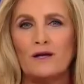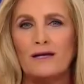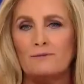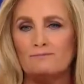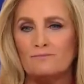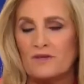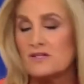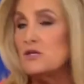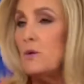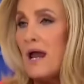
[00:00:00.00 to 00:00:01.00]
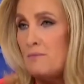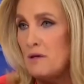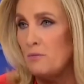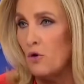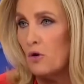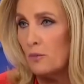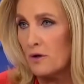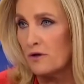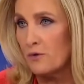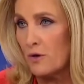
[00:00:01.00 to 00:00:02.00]
at this new AP poll, we're
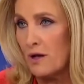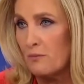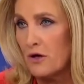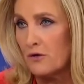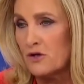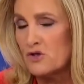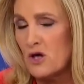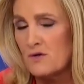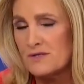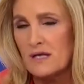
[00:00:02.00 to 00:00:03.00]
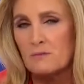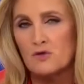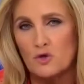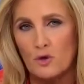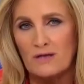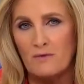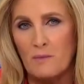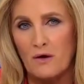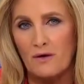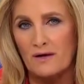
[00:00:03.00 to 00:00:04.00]
going to throw it up here, and it shows that a majority of
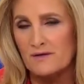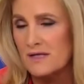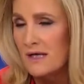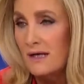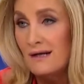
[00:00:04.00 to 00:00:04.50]
Americans,